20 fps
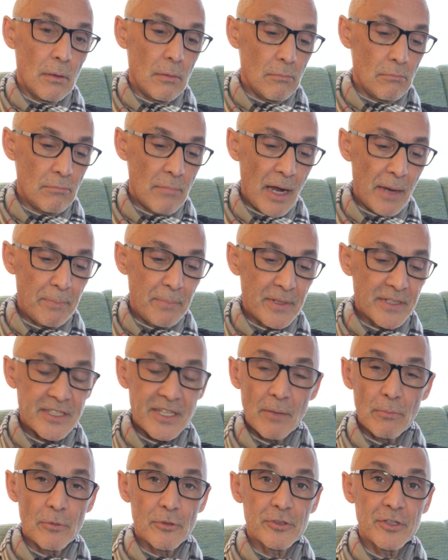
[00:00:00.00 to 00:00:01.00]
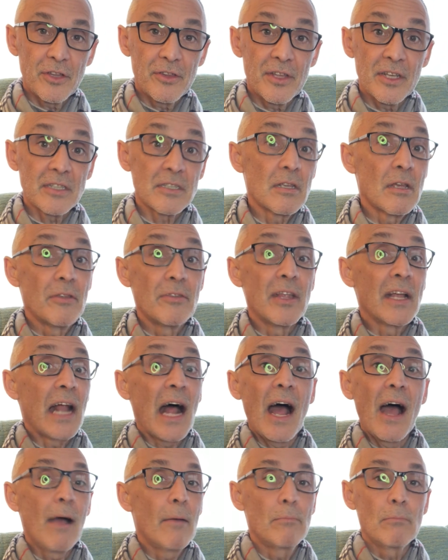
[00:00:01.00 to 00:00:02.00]
might be similar to this that
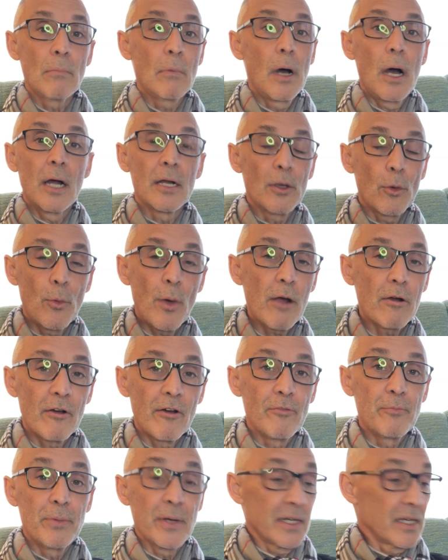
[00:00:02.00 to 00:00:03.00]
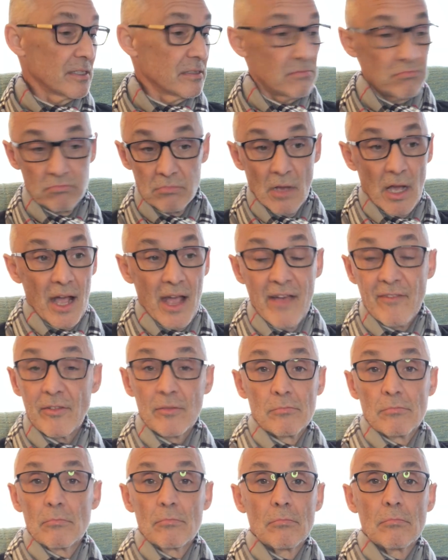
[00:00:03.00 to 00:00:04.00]
I'm unaware of because I haven't
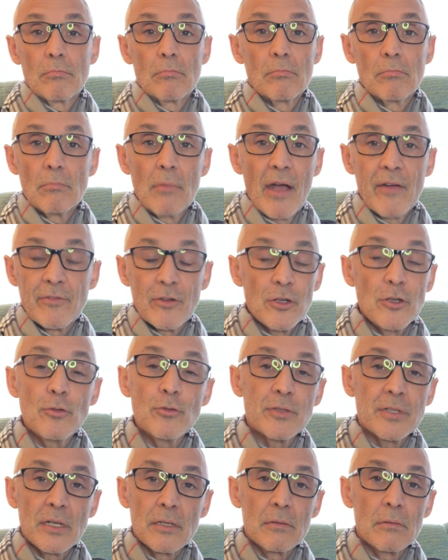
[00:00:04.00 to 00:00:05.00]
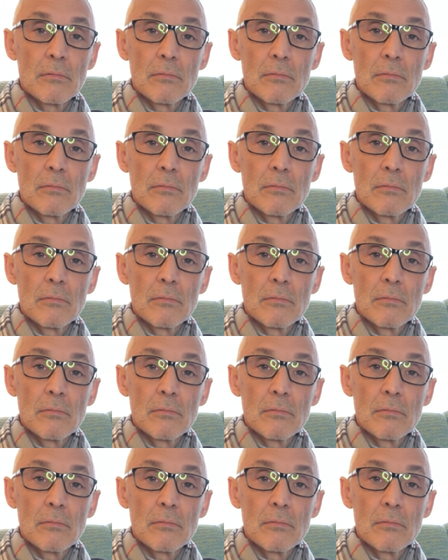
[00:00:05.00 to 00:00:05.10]
ever used it.